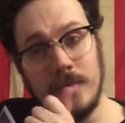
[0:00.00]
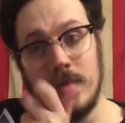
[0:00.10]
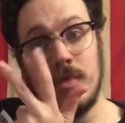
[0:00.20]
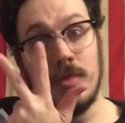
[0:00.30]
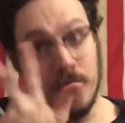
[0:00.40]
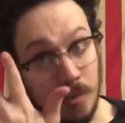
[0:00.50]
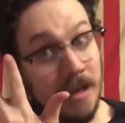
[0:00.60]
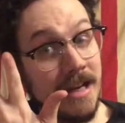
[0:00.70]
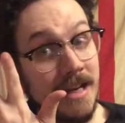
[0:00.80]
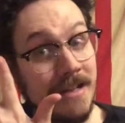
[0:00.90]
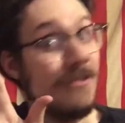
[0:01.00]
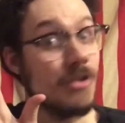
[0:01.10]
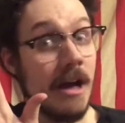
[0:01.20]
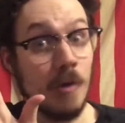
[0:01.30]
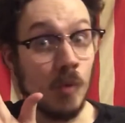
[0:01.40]
3
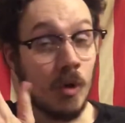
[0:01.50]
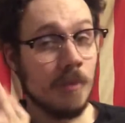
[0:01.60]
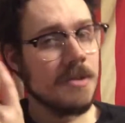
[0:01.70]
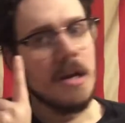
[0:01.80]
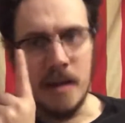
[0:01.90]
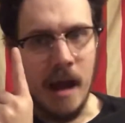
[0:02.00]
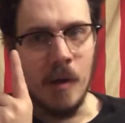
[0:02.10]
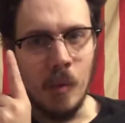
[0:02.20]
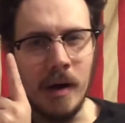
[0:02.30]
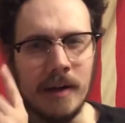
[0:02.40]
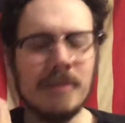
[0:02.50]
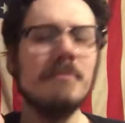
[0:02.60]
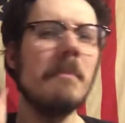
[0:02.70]
giant worms, not 1.